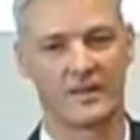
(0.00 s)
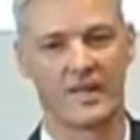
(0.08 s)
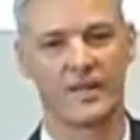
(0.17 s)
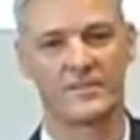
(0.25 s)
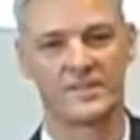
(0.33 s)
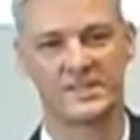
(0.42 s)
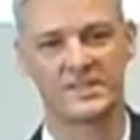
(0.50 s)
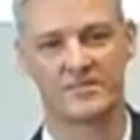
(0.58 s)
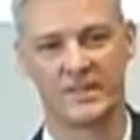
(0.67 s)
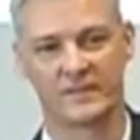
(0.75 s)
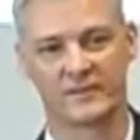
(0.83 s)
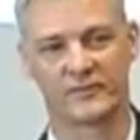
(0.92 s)
Hybris is
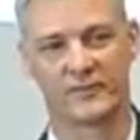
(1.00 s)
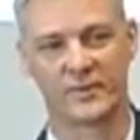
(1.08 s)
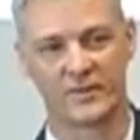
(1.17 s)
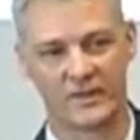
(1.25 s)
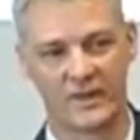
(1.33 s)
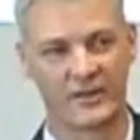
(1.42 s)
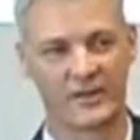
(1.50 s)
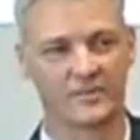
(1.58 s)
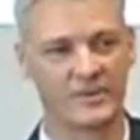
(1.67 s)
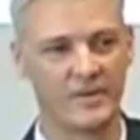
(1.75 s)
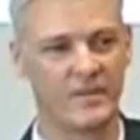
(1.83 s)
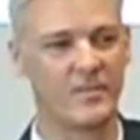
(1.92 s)
built from the ground up
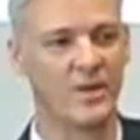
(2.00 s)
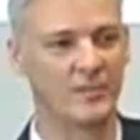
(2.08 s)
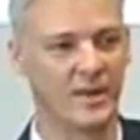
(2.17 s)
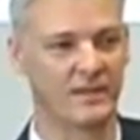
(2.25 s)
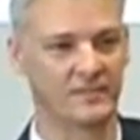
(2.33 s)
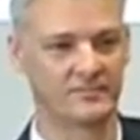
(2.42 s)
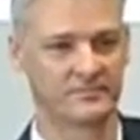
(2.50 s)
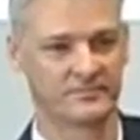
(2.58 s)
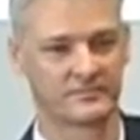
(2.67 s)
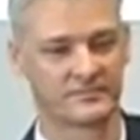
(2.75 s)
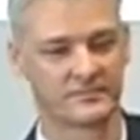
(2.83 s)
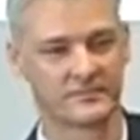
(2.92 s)
to be mobile.
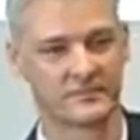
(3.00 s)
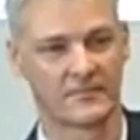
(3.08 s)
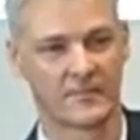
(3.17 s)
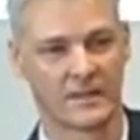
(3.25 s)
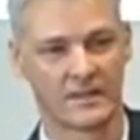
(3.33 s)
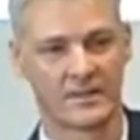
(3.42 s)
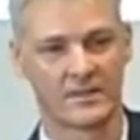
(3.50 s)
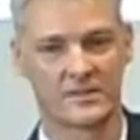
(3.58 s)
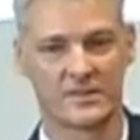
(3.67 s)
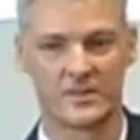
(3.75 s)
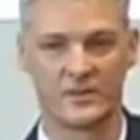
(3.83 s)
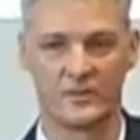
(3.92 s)

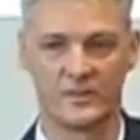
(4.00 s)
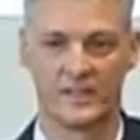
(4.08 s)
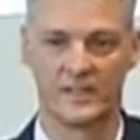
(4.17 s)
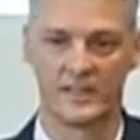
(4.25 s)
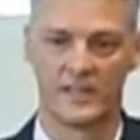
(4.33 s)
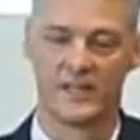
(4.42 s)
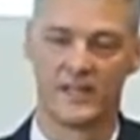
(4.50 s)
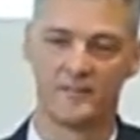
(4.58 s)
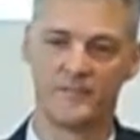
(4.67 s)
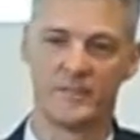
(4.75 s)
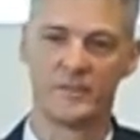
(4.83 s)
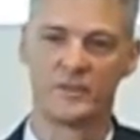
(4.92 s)
So
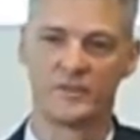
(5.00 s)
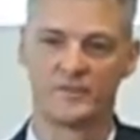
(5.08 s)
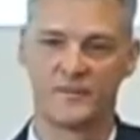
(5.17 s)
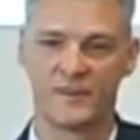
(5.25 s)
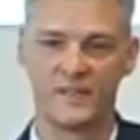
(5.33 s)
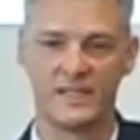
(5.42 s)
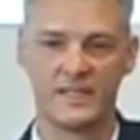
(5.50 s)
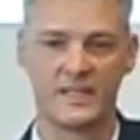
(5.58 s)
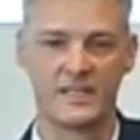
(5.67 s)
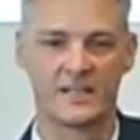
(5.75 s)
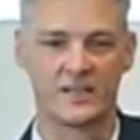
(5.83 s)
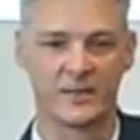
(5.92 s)
you can very
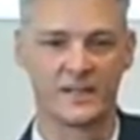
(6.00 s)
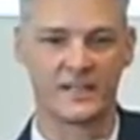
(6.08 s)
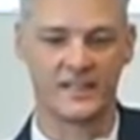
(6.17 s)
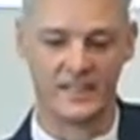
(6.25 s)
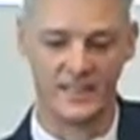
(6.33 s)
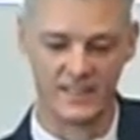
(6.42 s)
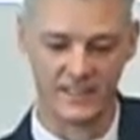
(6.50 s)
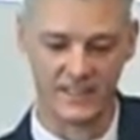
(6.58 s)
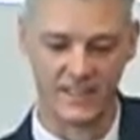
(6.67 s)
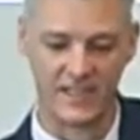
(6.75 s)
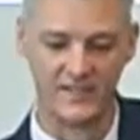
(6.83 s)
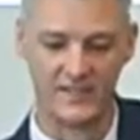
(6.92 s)
quickly and
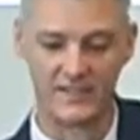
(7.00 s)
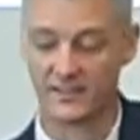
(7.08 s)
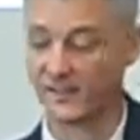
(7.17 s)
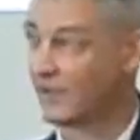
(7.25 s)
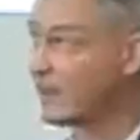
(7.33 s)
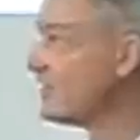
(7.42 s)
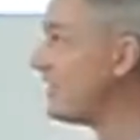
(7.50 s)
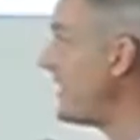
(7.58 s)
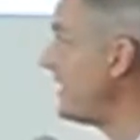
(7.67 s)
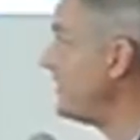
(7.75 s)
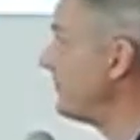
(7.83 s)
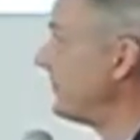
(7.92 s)
easily, in this live
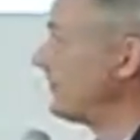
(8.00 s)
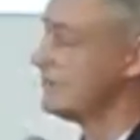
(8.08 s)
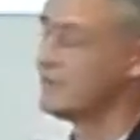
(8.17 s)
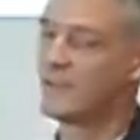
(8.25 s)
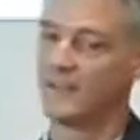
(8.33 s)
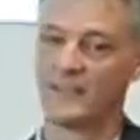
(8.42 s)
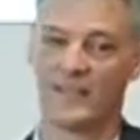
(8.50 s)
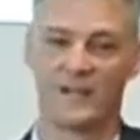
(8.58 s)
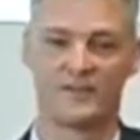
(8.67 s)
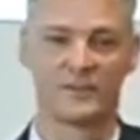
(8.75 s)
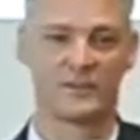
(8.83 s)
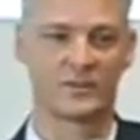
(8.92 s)
edit mode,
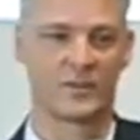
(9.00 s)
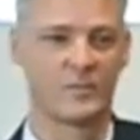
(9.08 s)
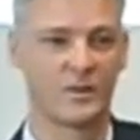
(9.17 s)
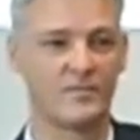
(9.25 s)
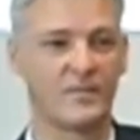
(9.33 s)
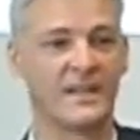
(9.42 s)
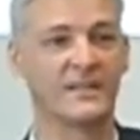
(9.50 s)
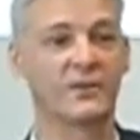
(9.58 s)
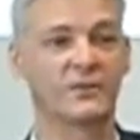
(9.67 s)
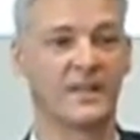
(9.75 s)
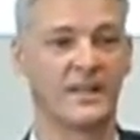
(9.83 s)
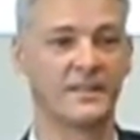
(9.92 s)
have a look at what it might
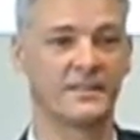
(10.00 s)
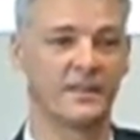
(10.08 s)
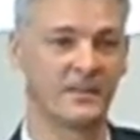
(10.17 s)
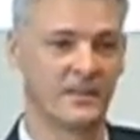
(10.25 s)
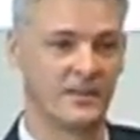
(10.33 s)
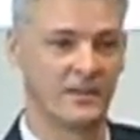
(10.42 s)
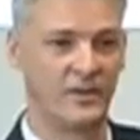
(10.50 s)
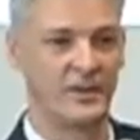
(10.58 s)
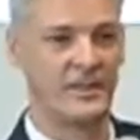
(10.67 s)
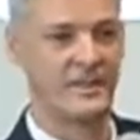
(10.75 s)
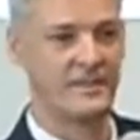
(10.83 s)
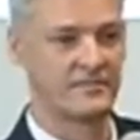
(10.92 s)
look like on
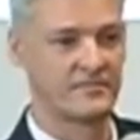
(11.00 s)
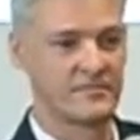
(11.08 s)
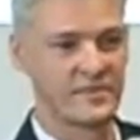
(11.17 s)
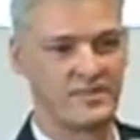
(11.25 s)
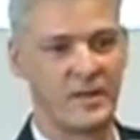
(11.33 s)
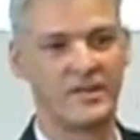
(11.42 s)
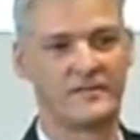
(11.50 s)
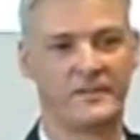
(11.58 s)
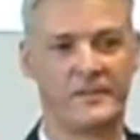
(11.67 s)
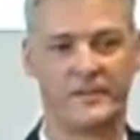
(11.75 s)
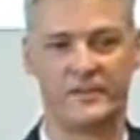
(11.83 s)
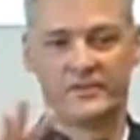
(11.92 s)
a
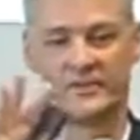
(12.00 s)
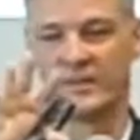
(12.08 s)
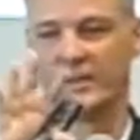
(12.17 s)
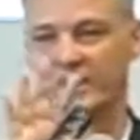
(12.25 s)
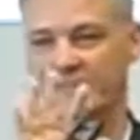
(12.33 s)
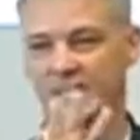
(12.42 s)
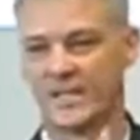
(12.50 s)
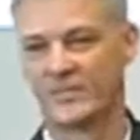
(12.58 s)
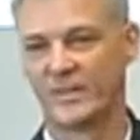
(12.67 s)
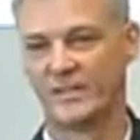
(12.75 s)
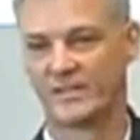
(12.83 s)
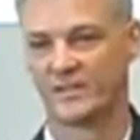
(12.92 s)
smartphone, on a
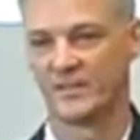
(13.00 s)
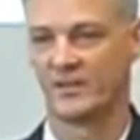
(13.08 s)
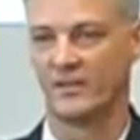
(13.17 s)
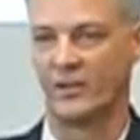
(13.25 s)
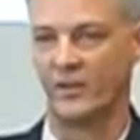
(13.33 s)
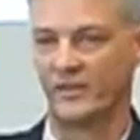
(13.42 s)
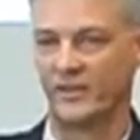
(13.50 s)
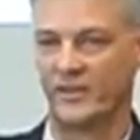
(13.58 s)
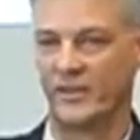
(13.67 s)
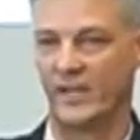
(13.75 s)
tablet, on